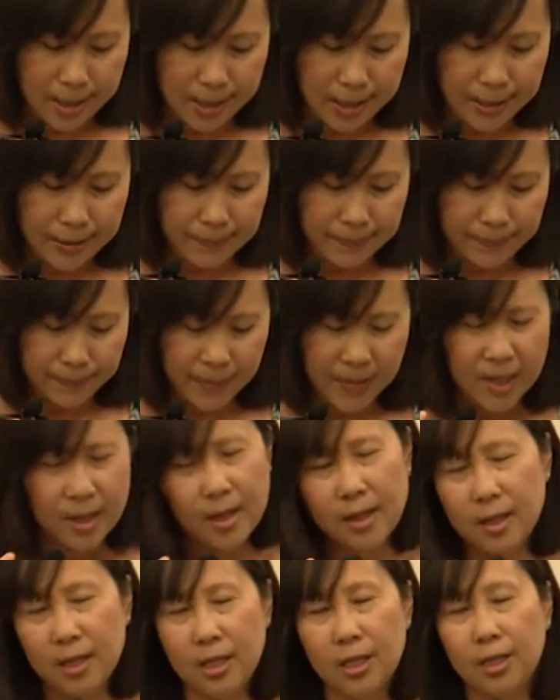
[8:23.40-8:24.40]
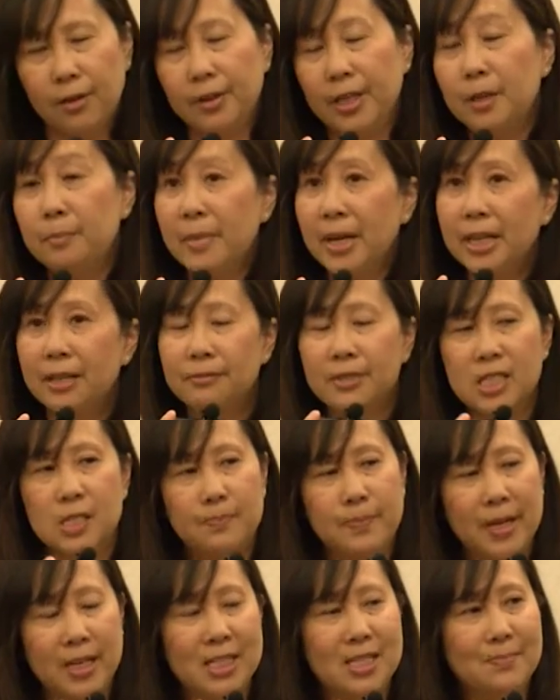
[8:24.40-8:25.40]
In many
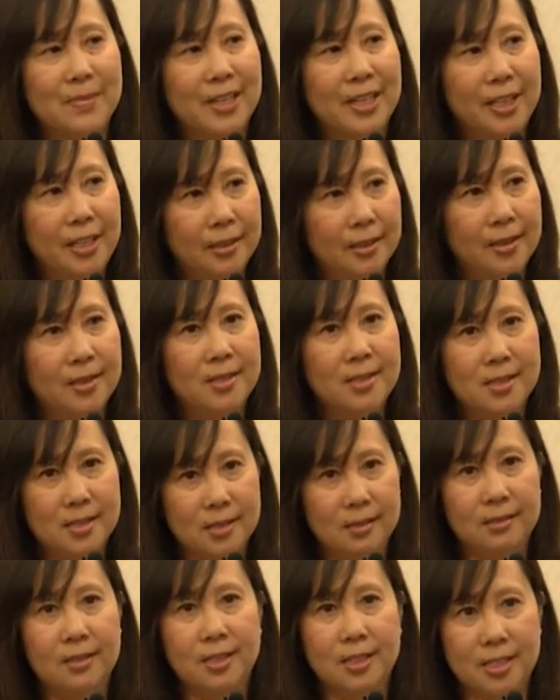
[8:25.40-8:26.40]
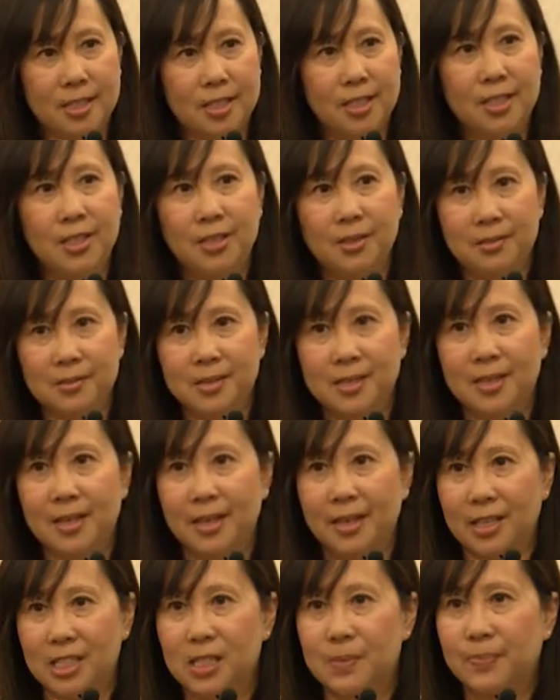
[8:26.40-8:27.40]
respects, my healing still continues, and
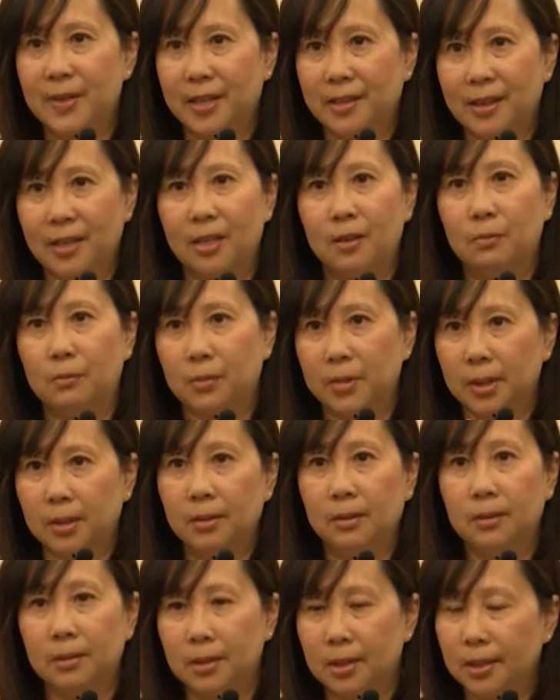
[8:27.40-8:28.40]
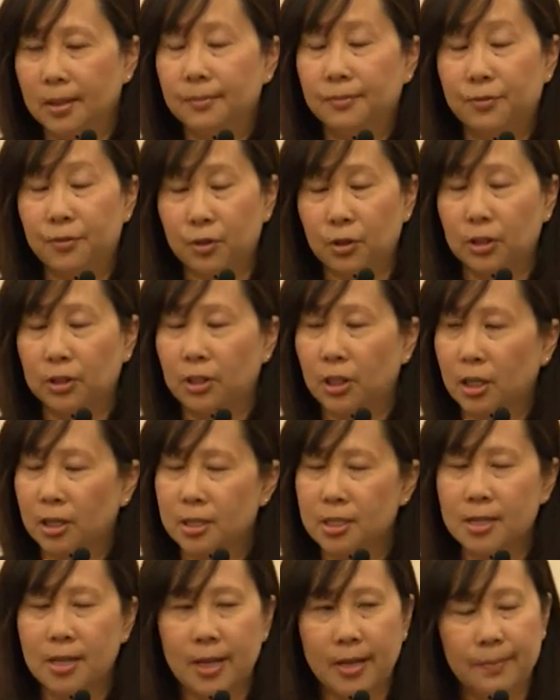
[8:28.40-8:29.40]
I expect that it will for a
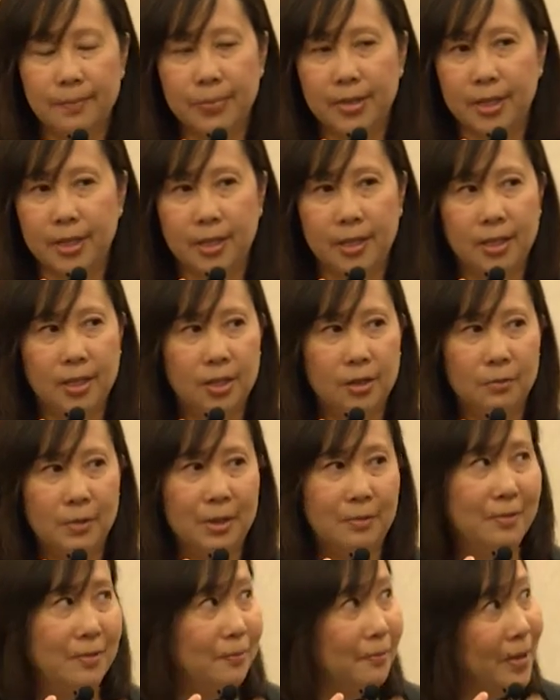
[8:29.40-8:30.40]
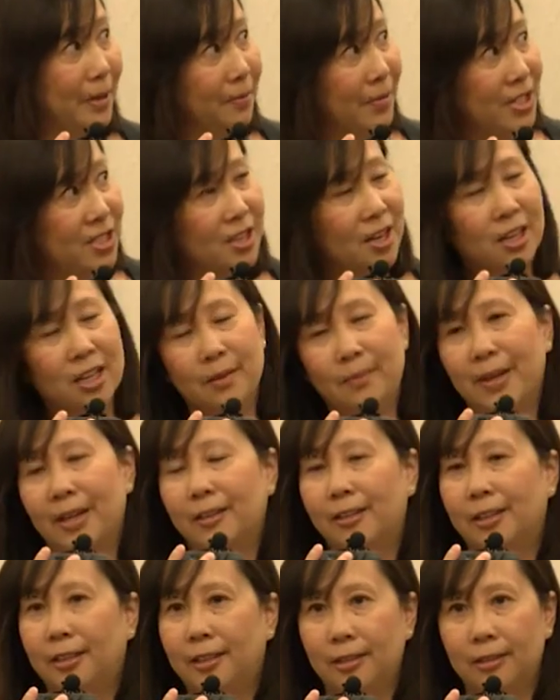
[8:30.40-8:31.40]
long time, but, when we talk
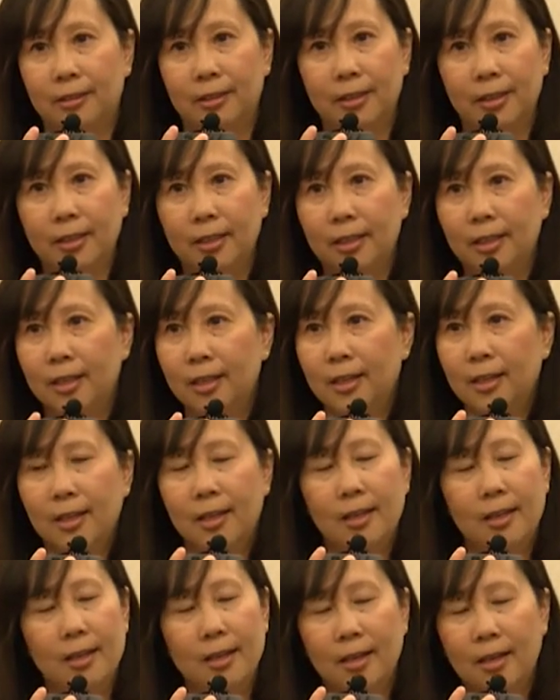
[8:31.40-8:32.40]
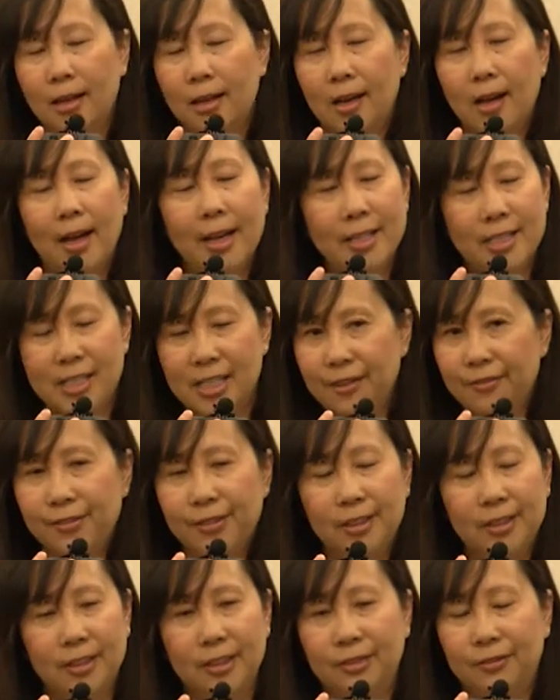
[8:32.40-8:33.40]
about healing, I
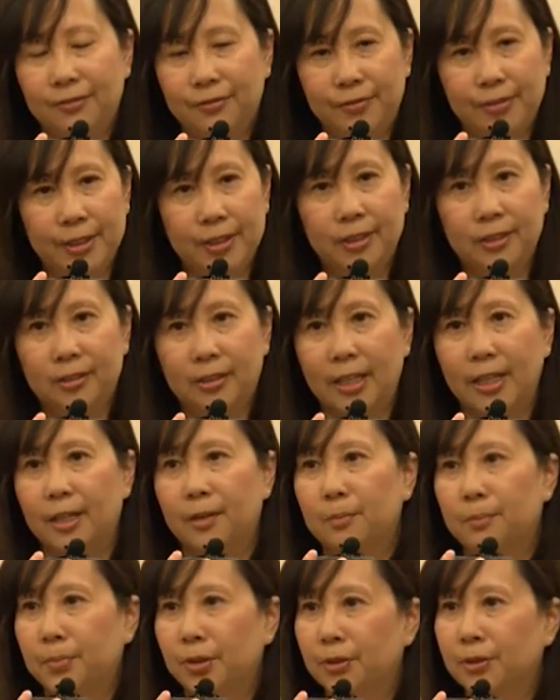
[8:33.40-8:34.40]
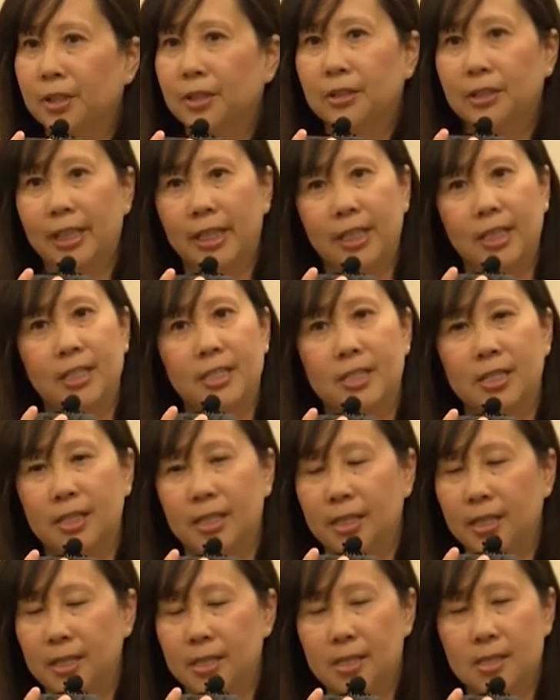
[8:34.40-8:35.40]
definitely feel like both Glenn and
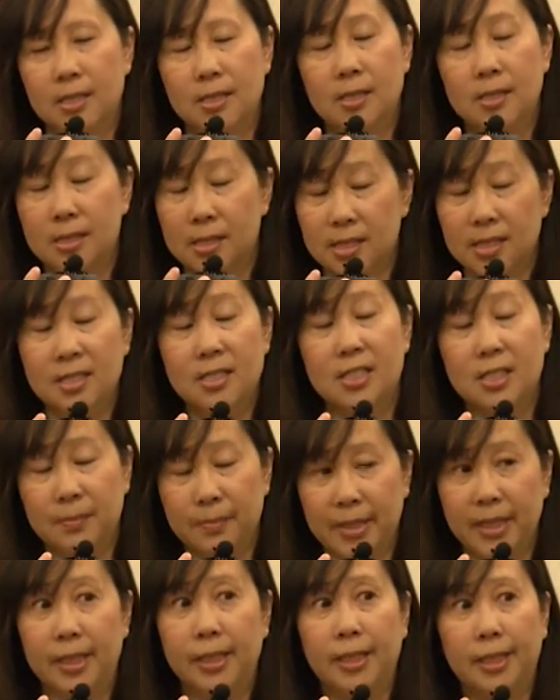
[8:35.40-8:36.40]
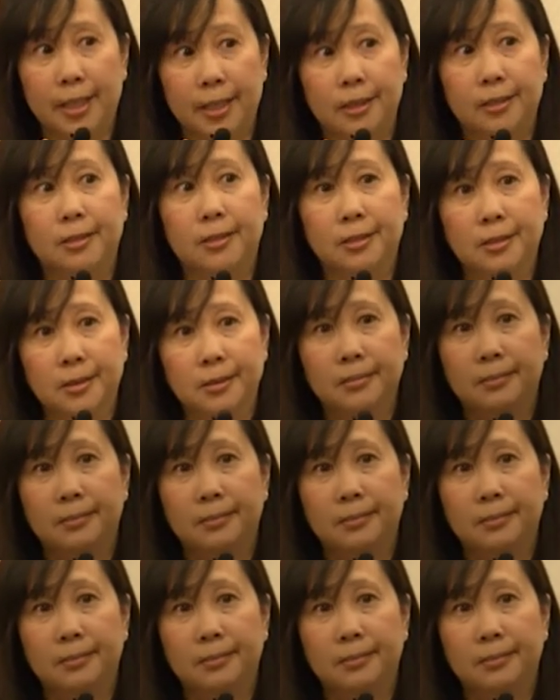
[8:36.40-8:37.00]
Denise assisted me to heal.